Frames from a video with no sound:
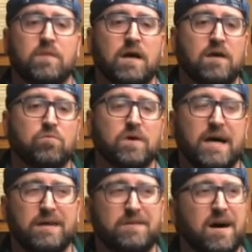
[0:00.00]
I will
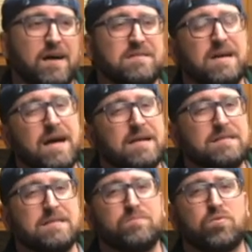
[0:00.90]
have
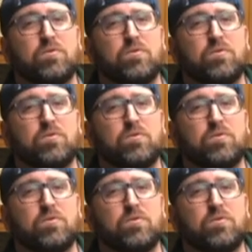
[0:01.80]
contacted